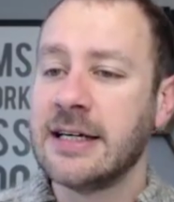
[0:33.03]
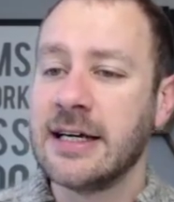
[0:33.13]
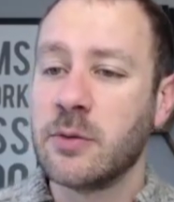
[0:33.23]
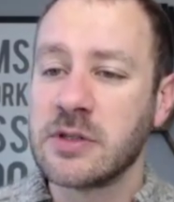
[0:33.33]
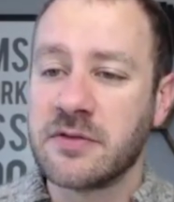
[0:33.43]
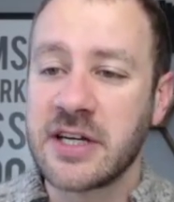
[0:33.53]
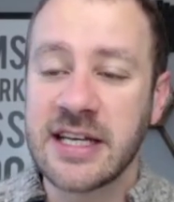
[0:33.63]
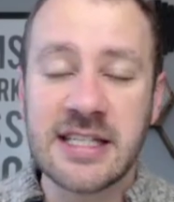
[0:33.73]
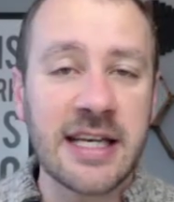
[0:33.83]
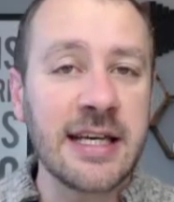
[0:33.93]
It wasn't very
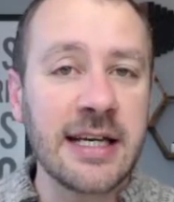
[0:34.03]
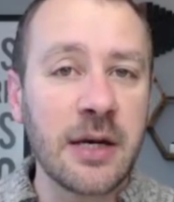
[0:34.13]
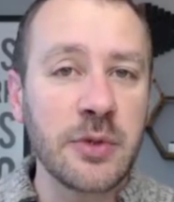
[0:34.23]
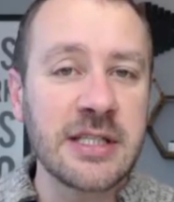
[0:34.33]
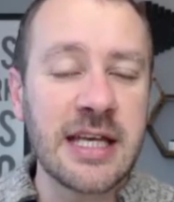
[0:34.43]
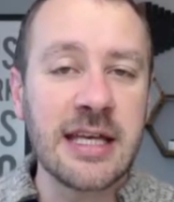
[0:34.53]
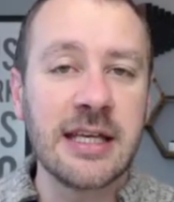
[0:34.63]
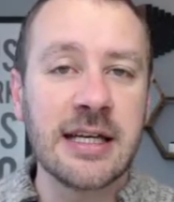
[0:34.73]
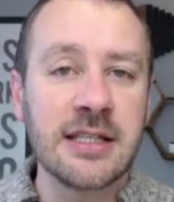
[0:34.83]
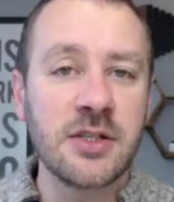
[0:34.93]
exciting. I was
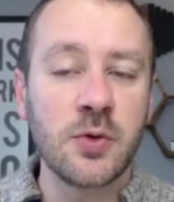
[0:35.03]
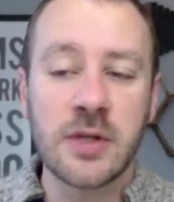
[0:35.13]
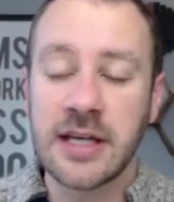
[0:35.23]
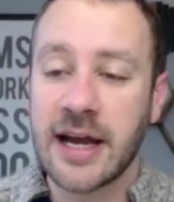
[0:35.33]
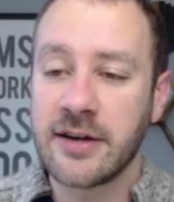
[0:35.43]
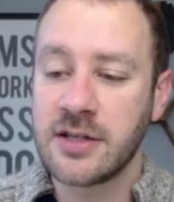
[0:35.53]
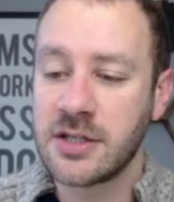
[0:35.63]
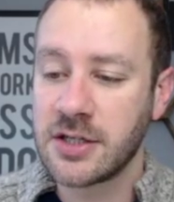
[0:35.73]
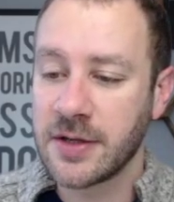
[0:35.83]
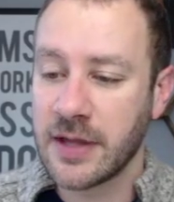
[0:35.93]
taking it to the
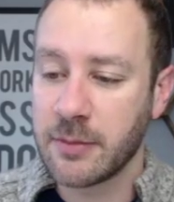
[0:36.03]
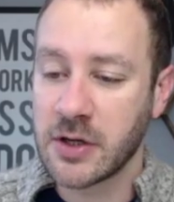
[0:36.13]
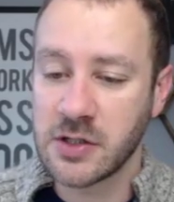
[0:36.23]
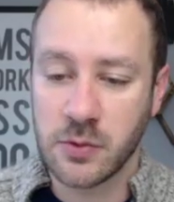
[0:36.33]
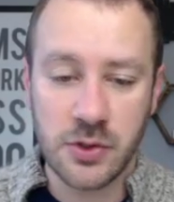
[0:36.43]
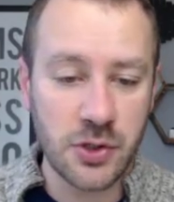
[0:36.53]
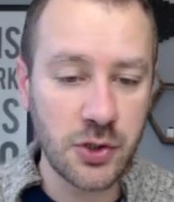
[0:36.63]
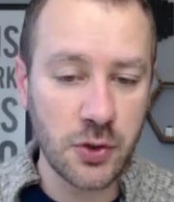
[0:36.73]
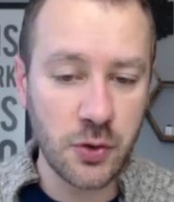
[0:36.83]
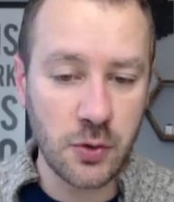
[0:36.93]
garage because it was
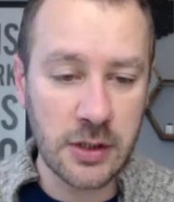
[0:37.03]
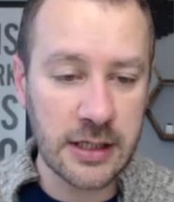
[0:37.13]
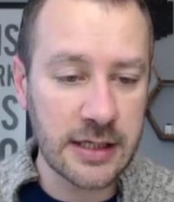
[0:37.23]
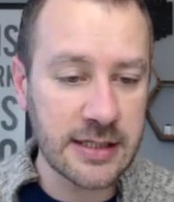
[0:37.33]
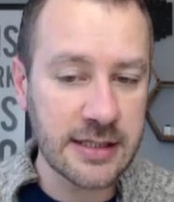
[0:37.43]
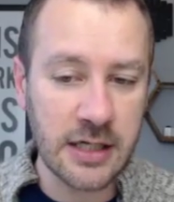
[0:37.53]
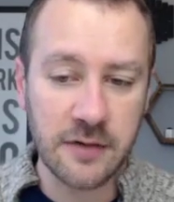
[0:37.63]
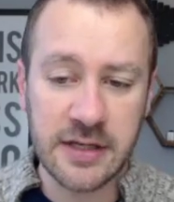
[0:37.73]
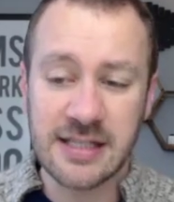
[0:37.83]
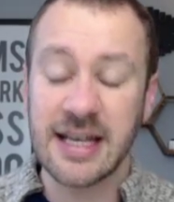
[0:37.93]
due
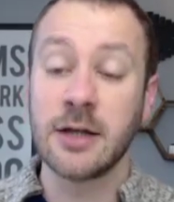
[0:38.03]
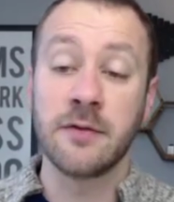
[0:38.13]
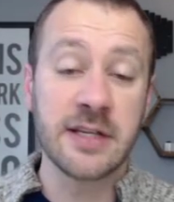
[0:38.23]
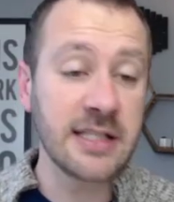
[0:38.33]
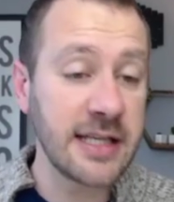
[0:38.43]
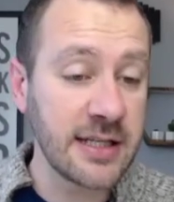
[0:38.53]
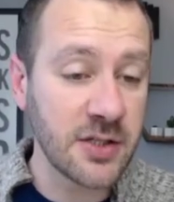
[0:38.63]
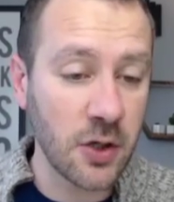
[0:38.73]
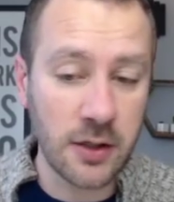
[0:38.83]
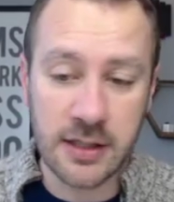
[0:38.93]
service, and obviously in
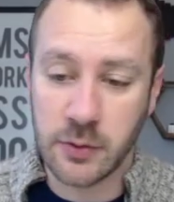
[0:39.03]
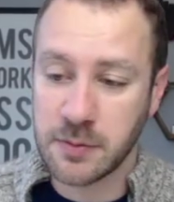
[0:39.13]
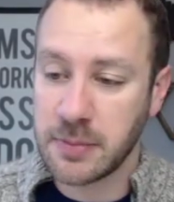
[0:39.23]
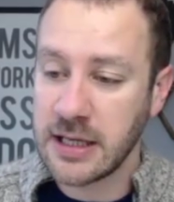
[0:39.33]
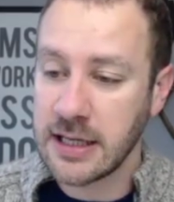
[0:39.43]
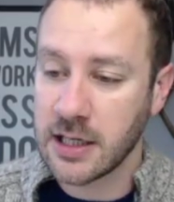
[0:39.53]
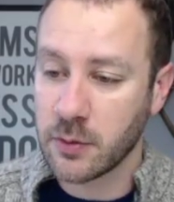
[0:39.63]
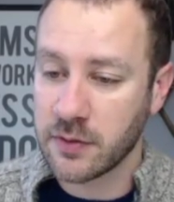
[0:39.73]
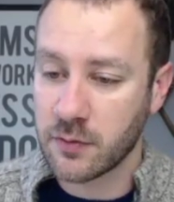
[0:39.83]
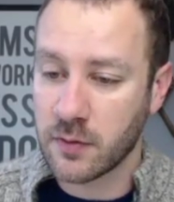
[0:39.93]
Scotland it was peeing
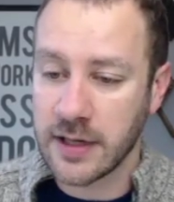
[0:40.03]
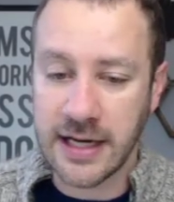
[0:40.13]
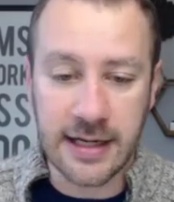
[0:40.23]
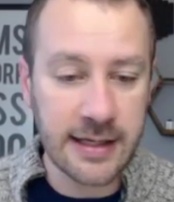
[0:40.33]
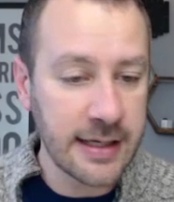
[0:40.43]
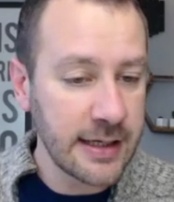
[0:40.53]
with rain.